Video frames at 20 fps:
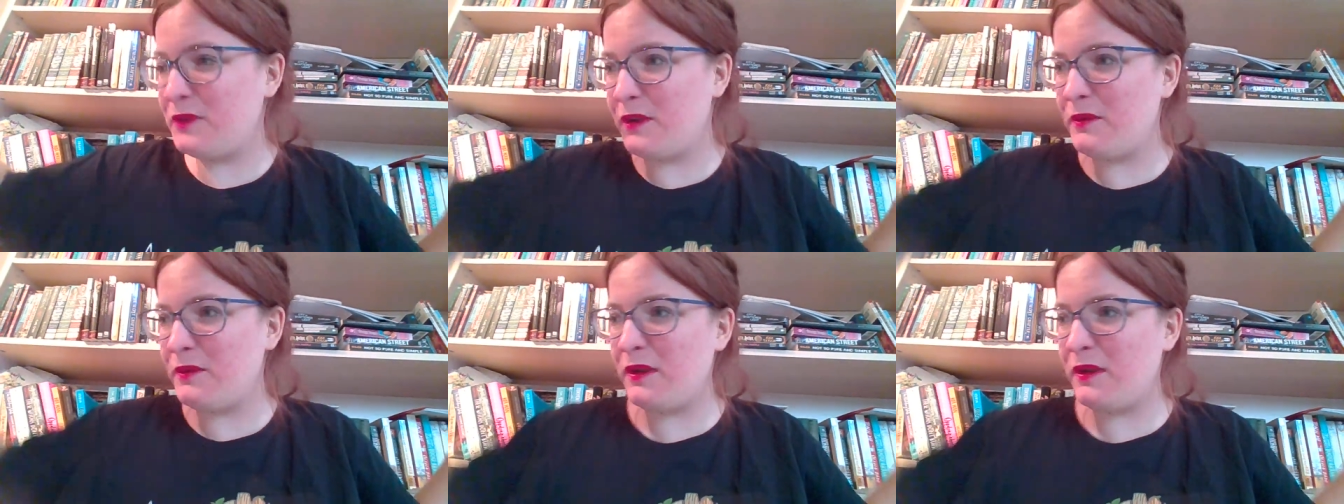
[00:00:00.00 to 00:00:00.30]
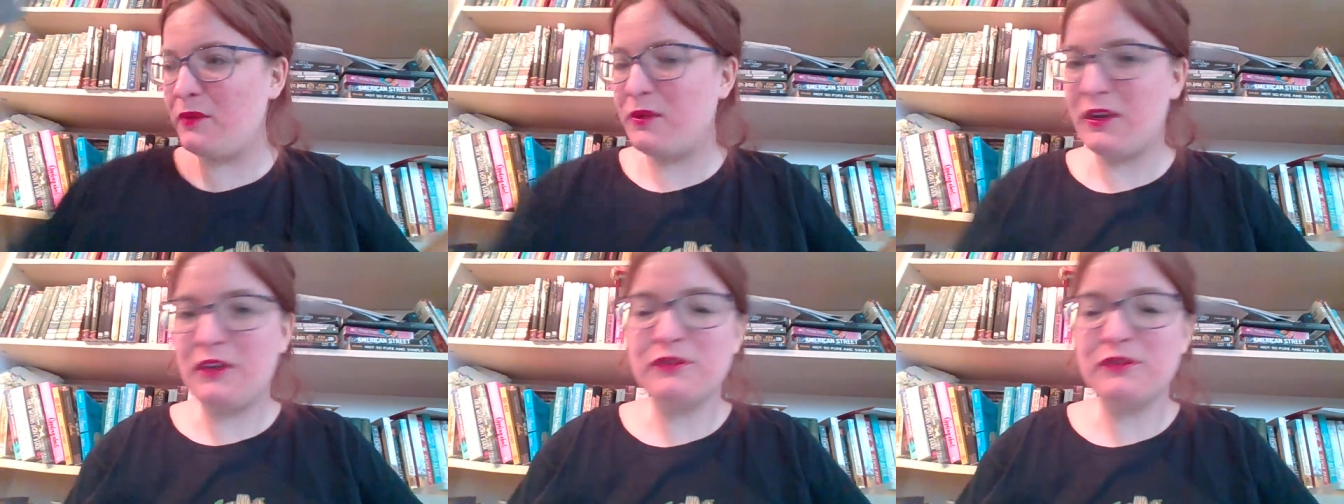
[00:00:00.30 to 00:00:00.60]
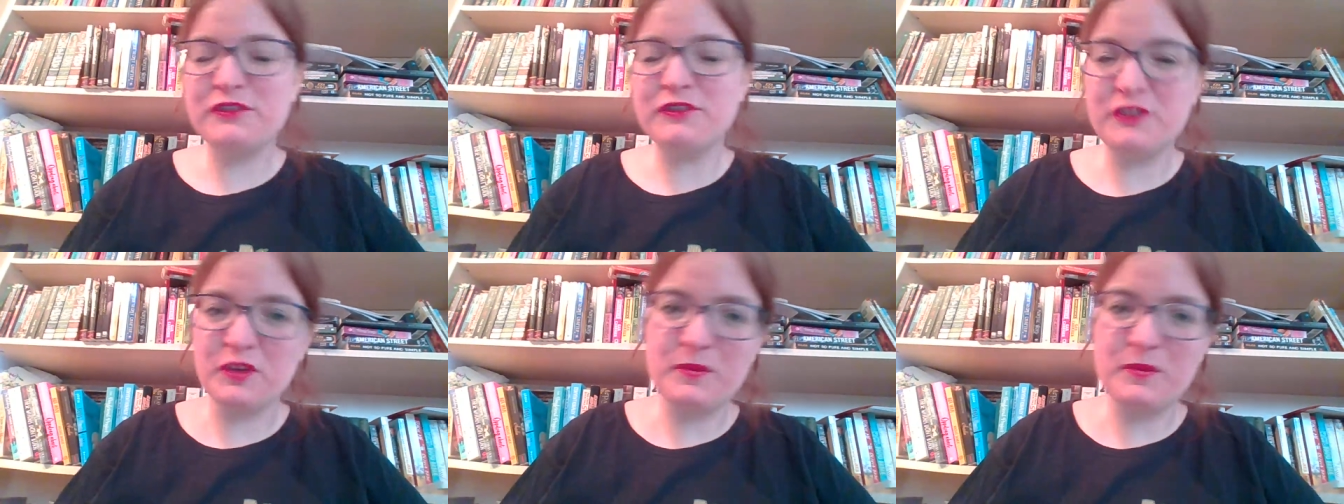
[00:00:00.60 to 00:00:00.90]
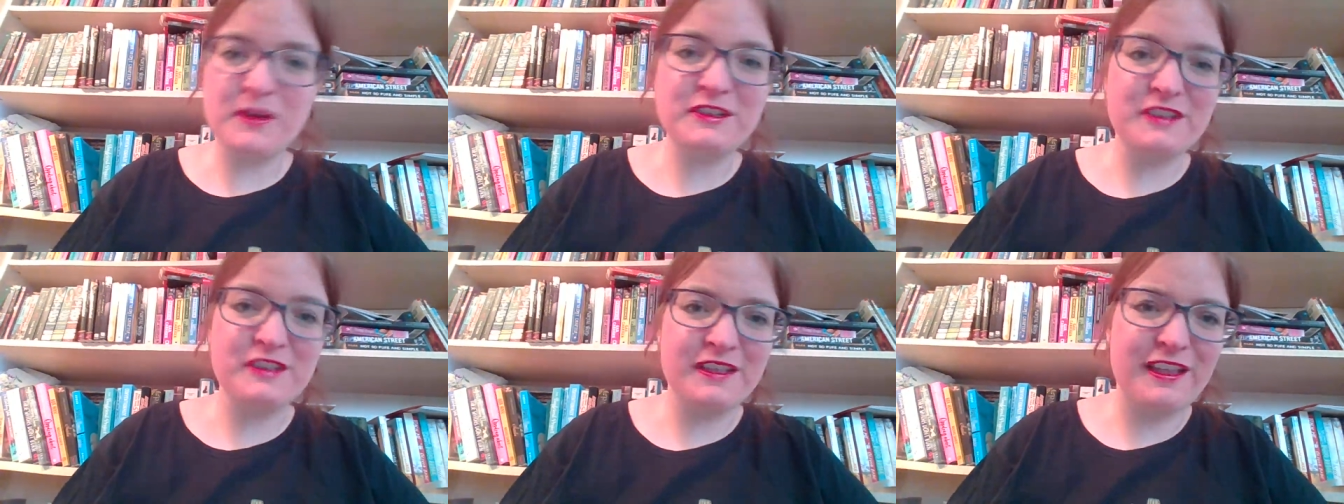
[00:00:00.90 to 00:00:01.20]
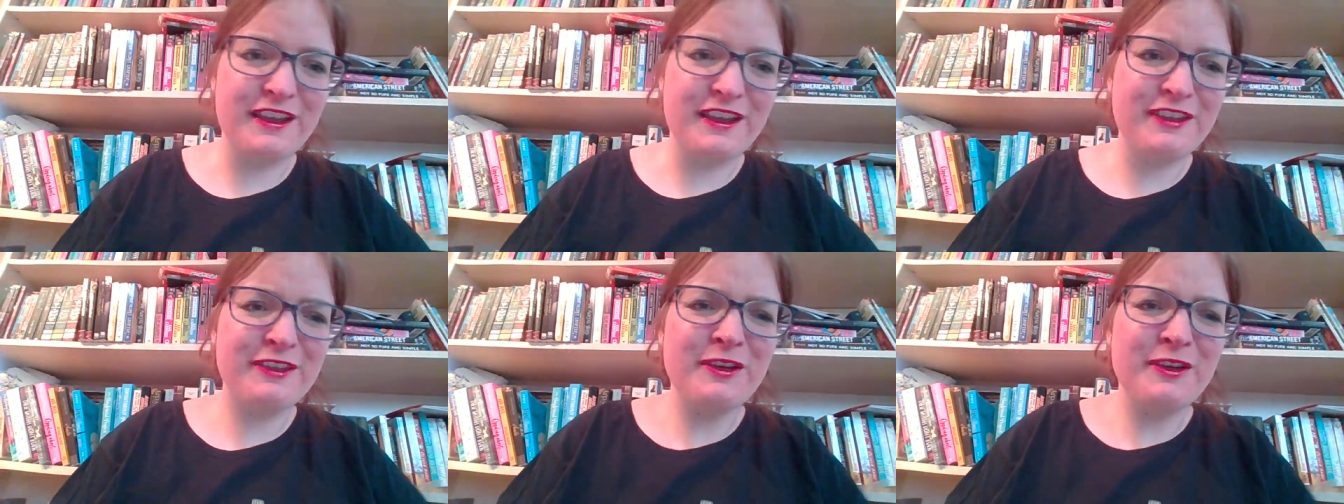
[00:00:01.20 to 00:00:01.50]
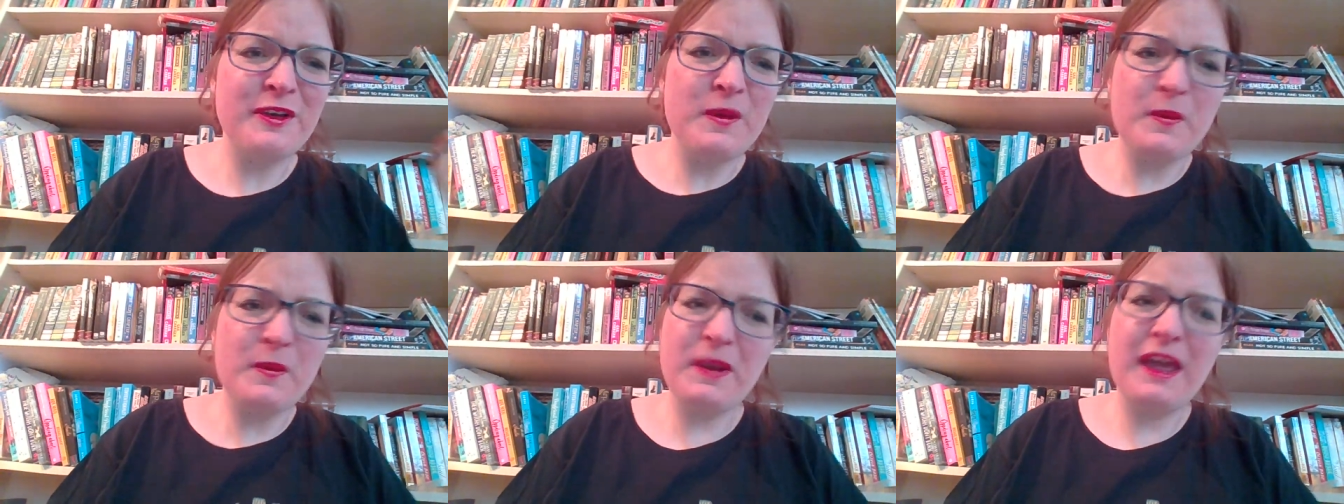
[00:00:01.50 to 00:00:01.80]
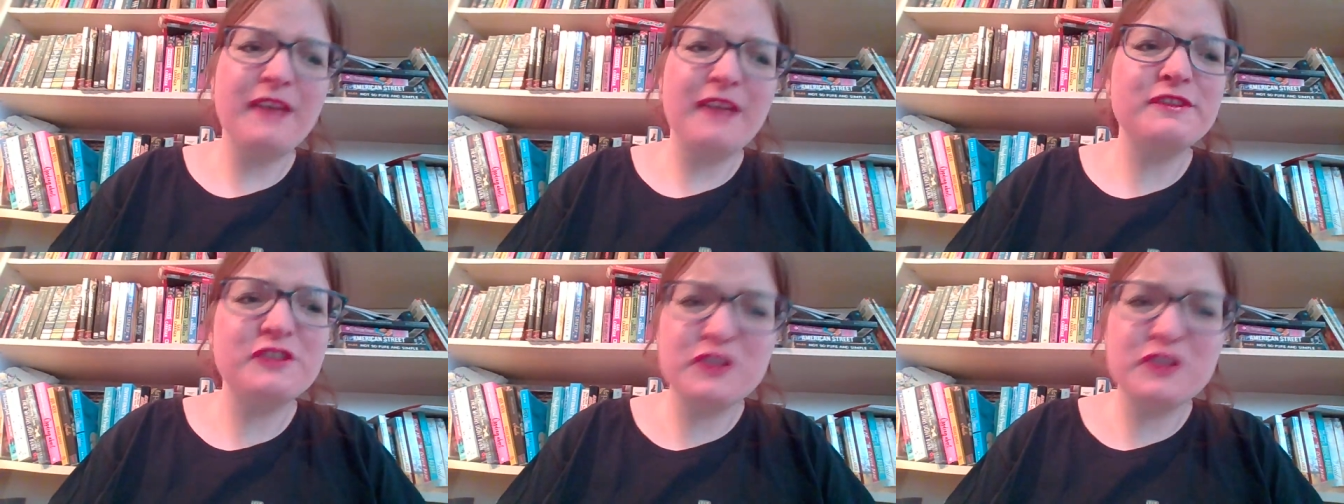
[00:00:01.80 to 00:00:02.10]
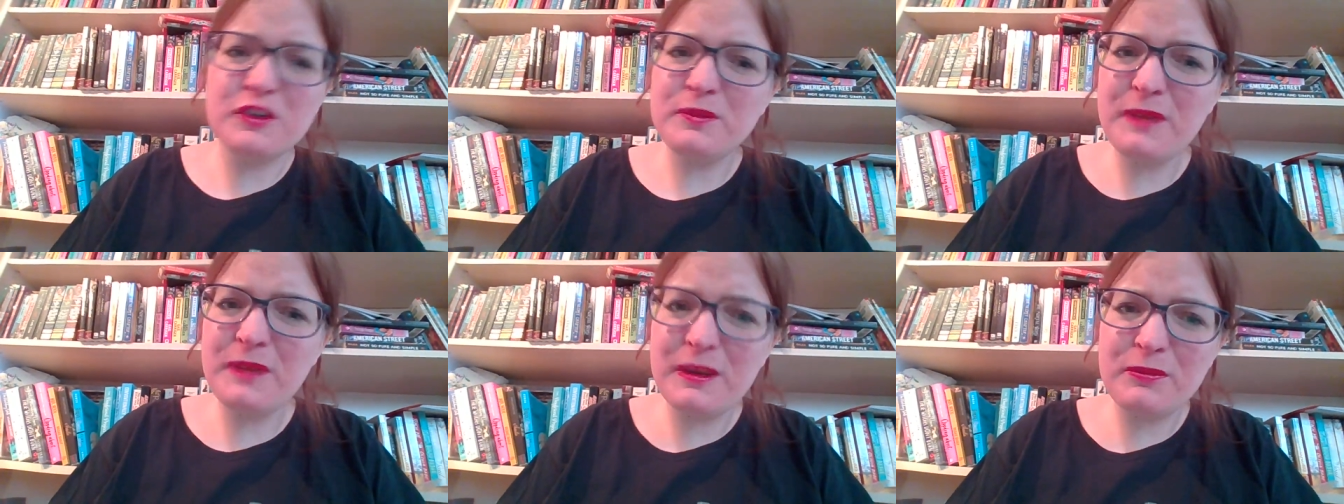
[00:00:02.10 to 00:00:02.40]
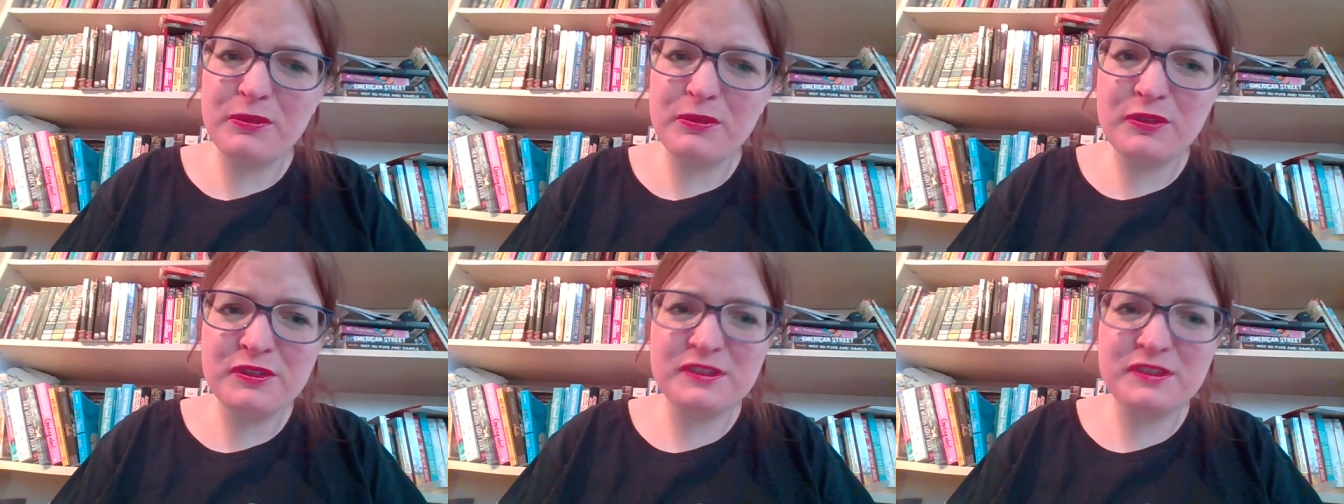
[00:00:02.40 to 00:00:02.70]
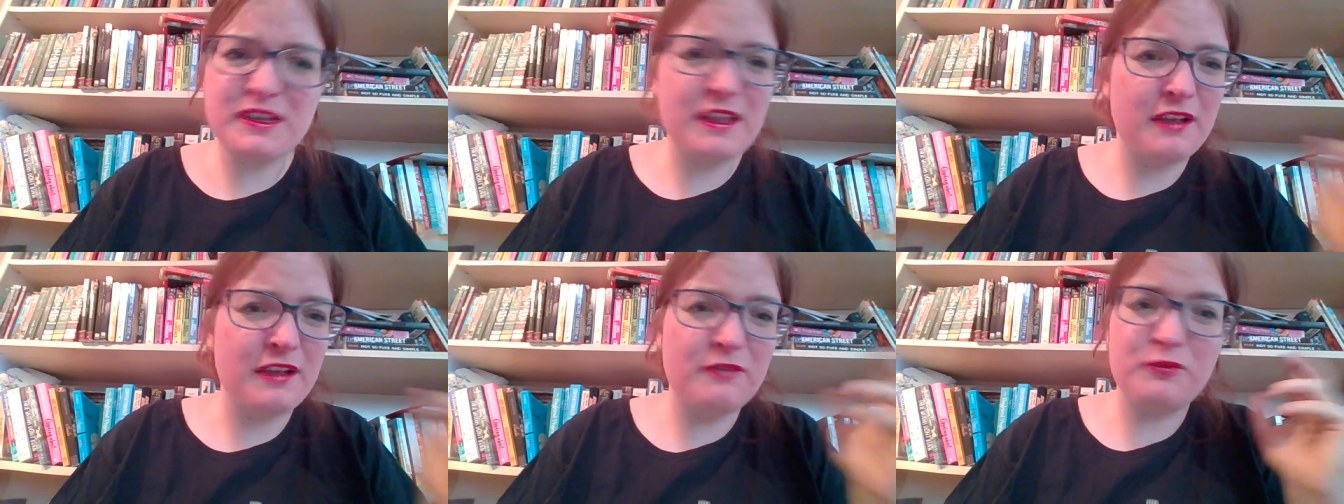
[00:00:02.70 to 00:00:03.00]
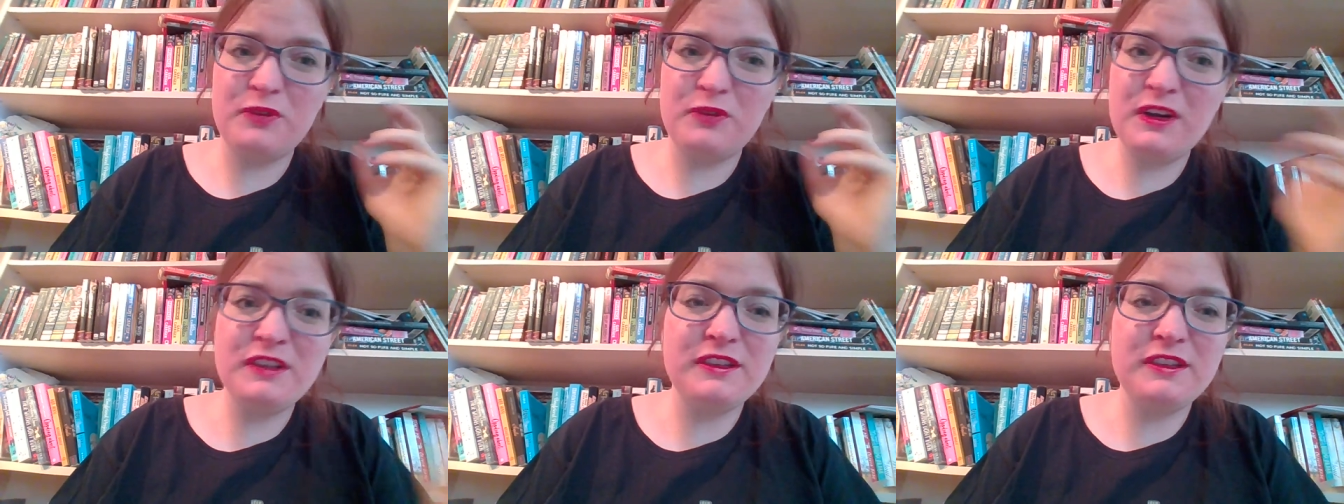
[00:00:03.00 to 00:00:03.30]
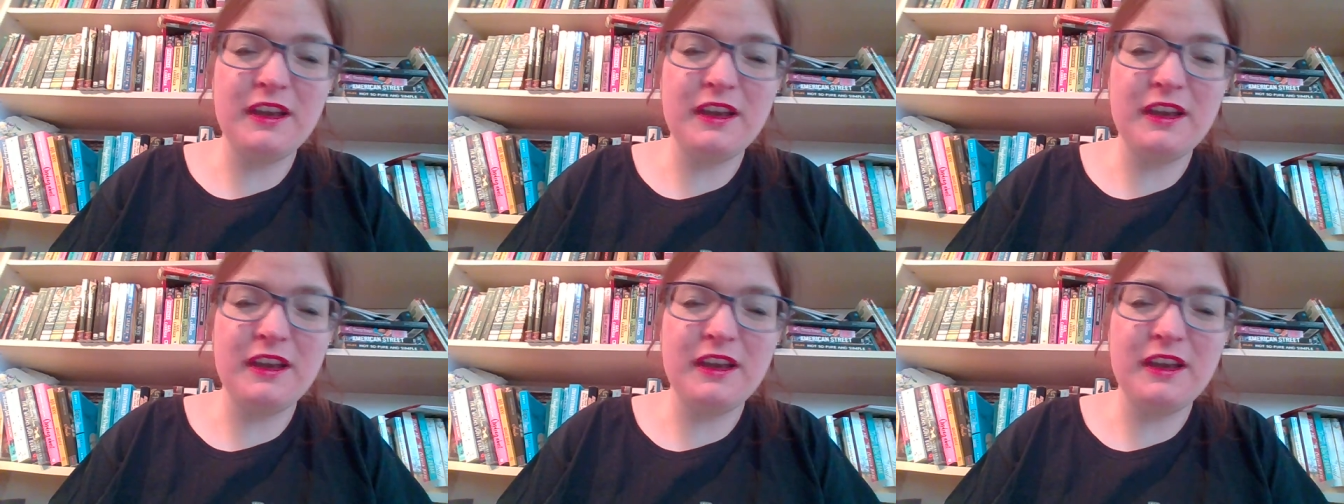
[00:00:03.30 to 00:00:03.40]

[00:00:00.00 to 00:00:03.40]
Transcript: my video so much, and like when I have so many books and I've read,